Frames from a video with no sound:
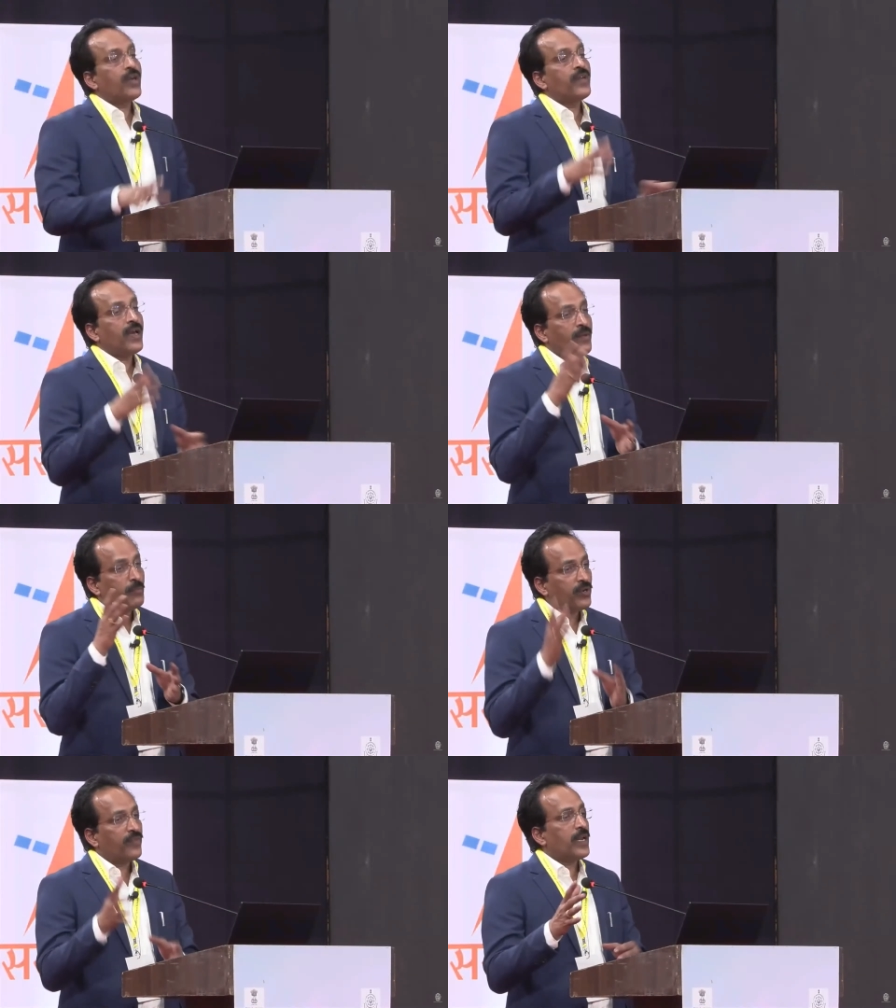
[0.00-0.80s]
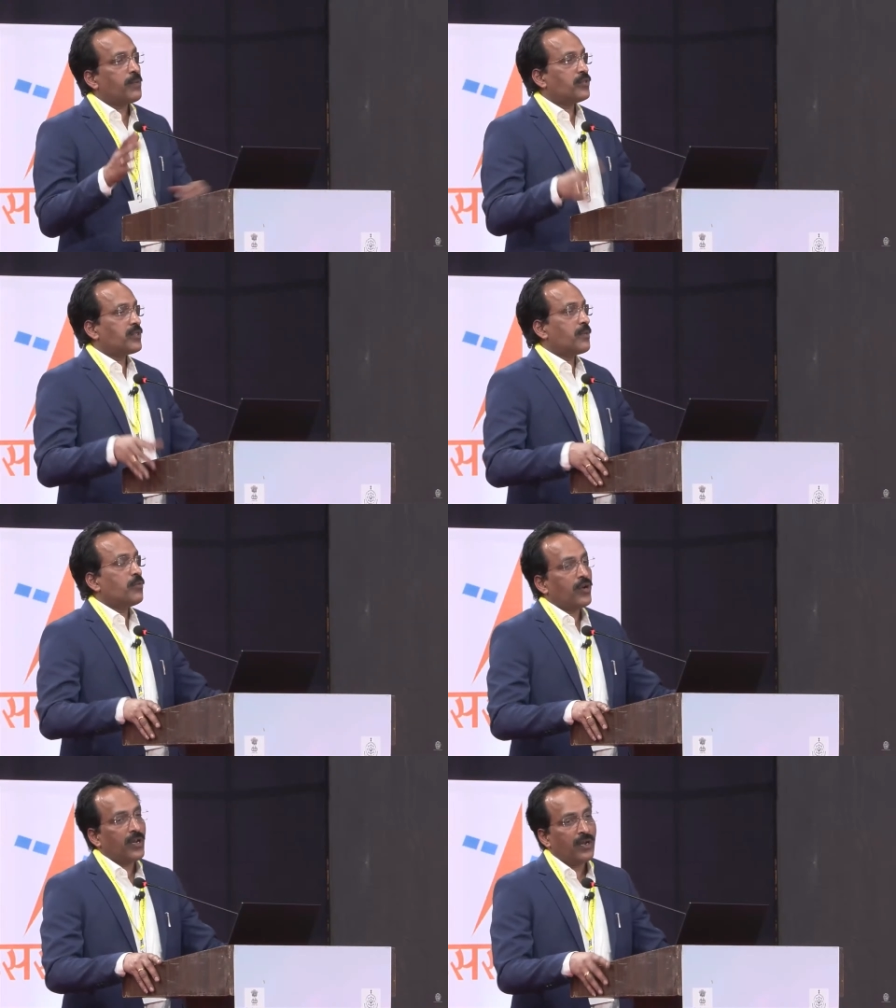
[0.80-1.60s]
Today we have a beautiful
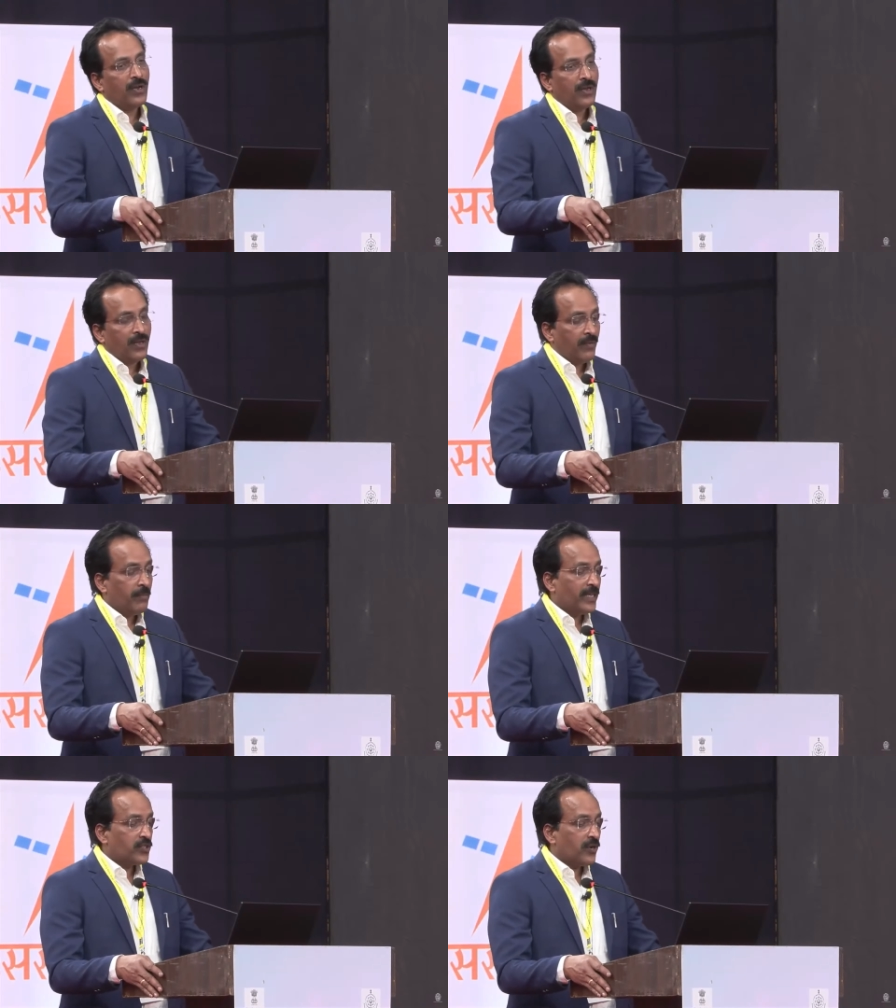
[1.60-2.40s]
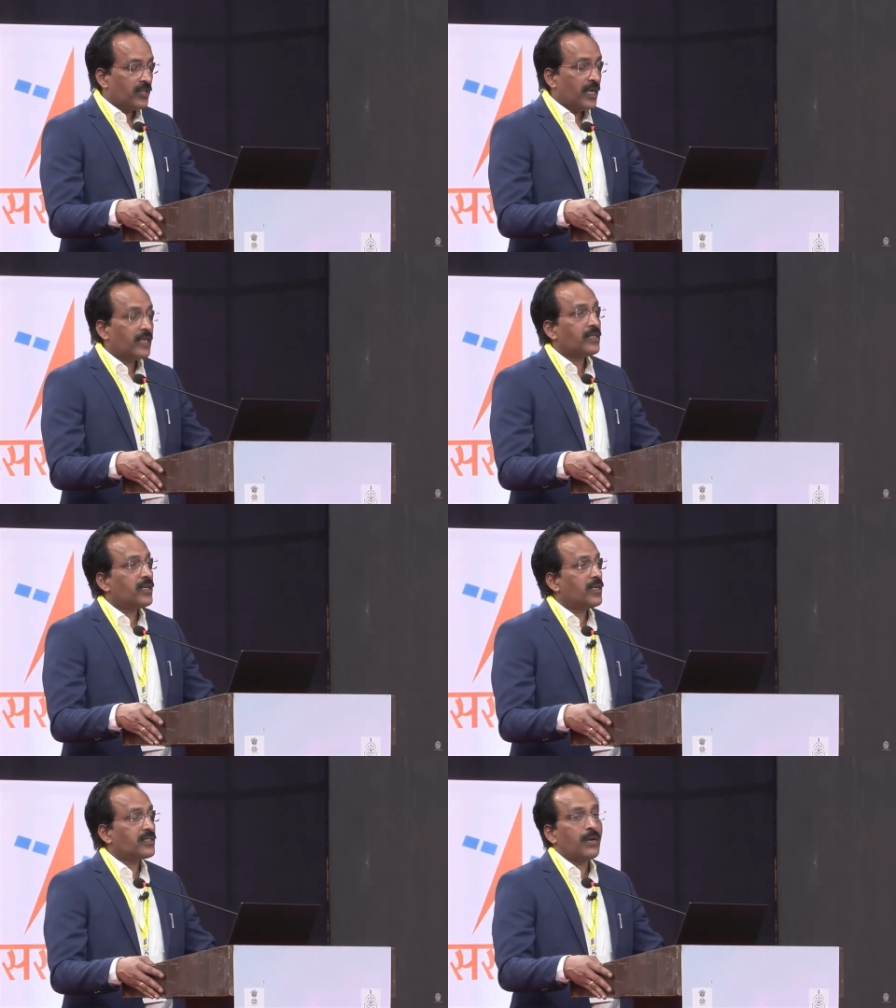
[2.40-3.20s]
atmospheric model based on the data
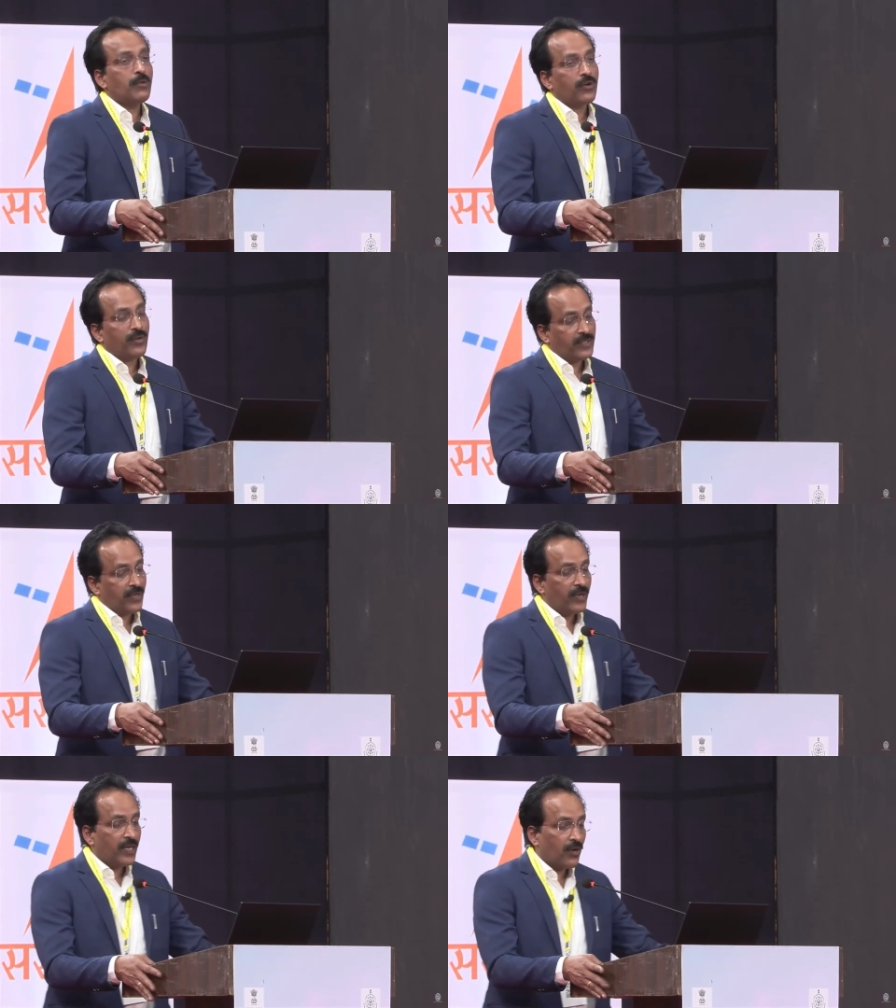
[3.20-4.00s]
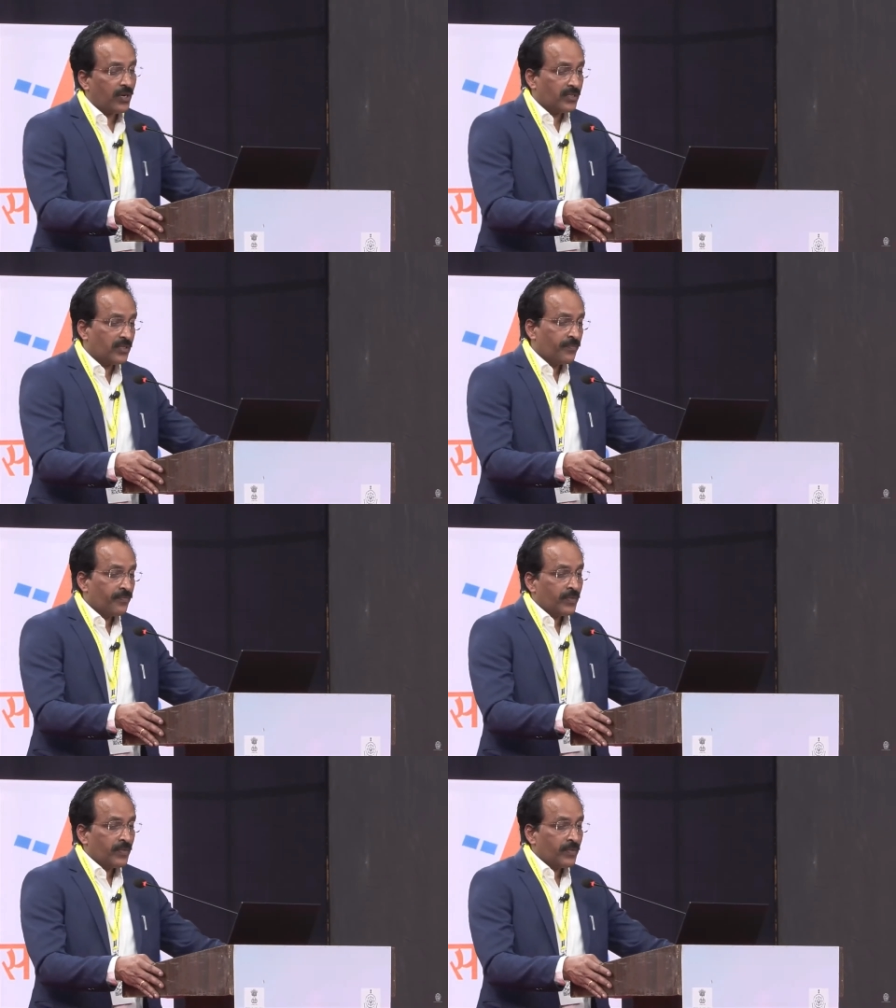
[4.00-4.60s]
that has come out of sounding rockets.